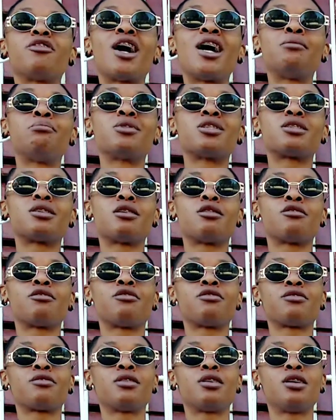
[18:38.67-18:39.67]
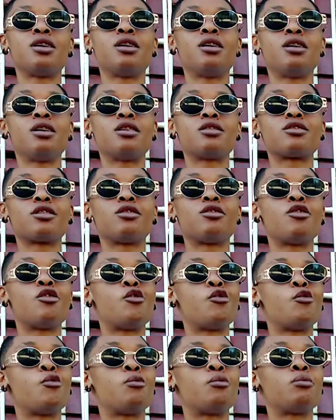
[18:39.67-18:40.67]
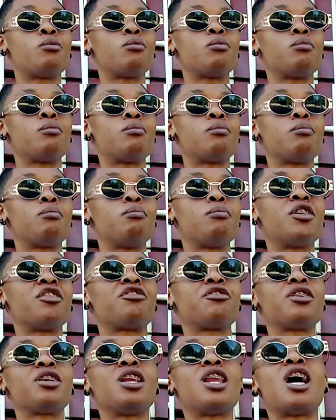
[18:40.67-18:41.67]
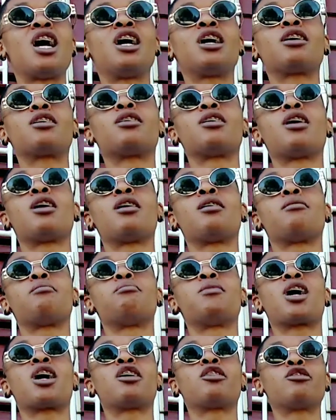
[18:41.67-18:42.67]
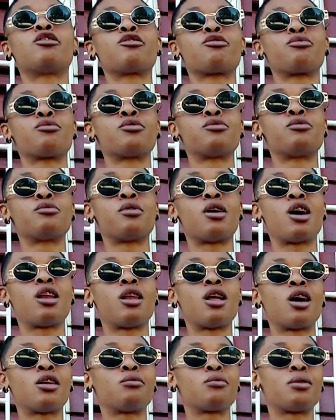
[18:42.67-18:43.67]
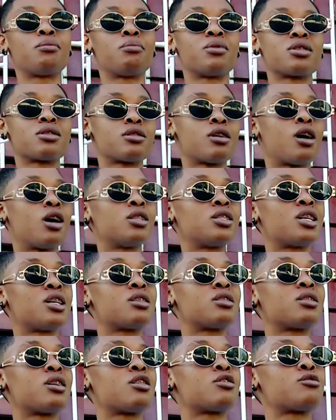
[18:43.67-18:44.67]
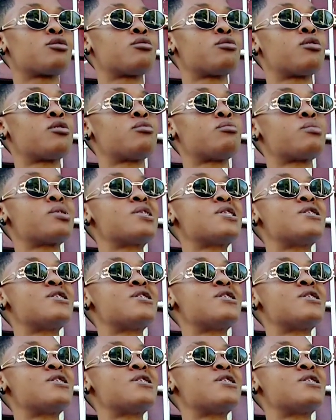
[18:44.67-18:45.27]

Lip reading: find myself. So now I feel like yeah, I go through a lot when I start testosterone,